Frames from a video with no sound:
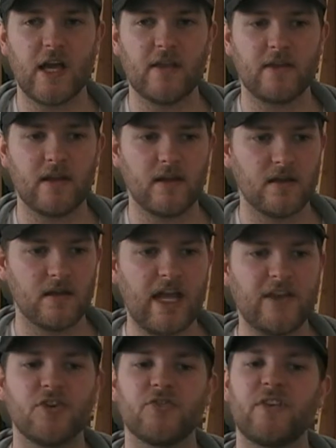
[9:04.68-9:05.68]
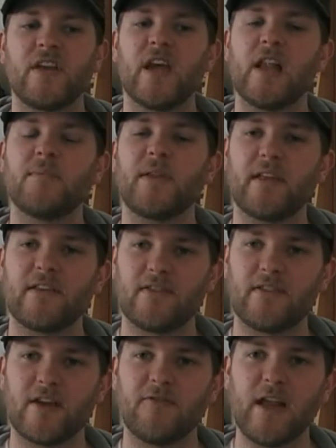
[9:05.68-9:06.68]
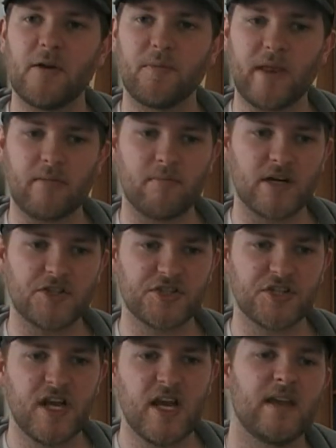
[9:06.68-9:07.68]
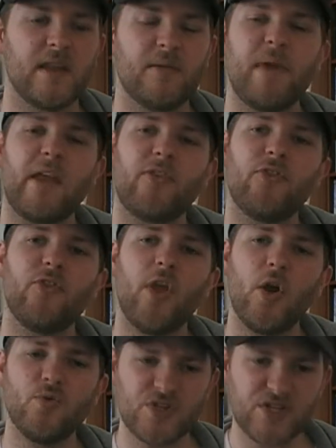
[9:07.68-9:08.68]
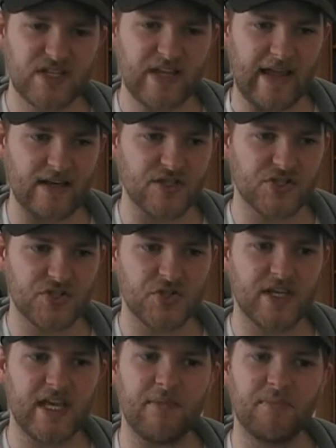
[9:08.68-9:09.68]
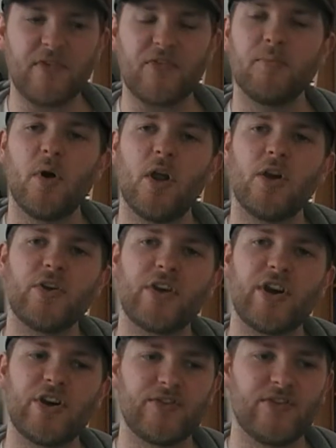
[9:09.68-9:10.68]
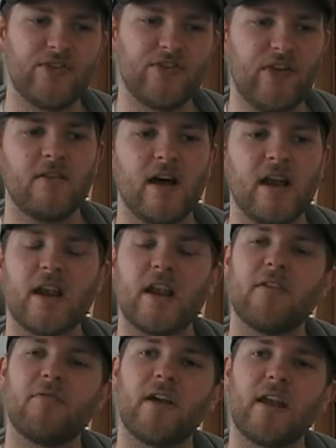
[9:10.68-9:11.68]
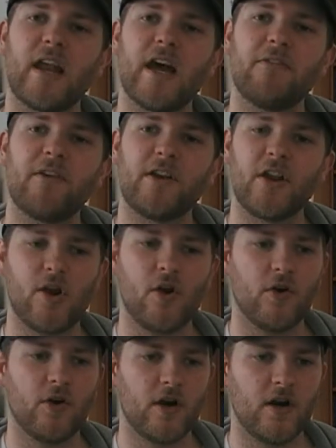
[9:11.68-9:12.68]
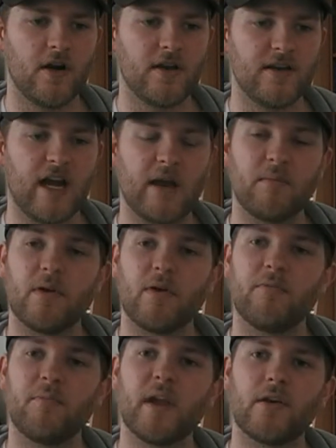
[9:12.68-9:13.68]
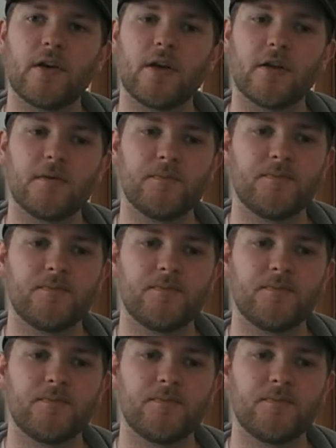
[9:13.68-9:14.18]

than Atticus and Galba that's developed that much, it makes no sense to keep the smaller characters alive for a longer time of period.